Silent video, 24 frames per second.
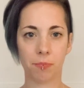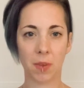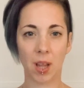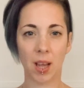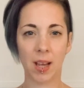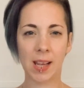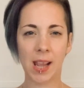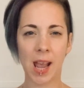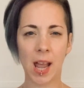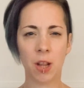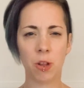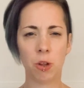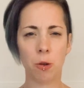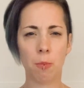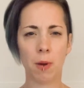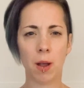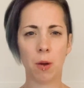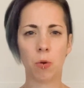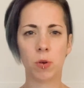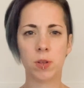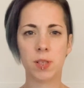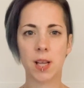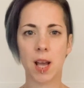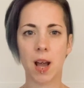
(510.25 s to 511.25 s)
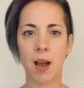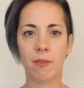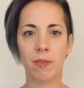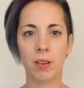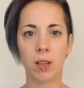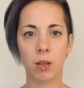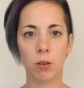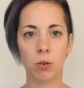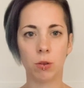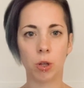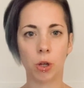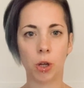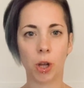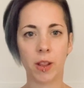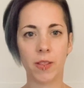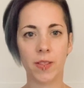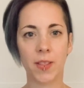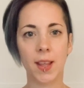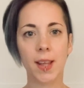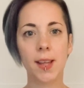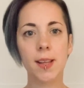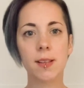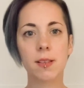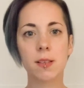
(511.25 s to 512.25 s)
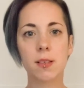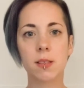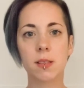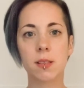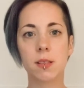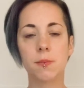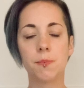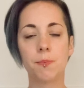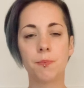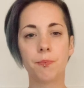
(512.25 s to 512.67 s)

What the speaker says: Again, you might want to have a little look at this.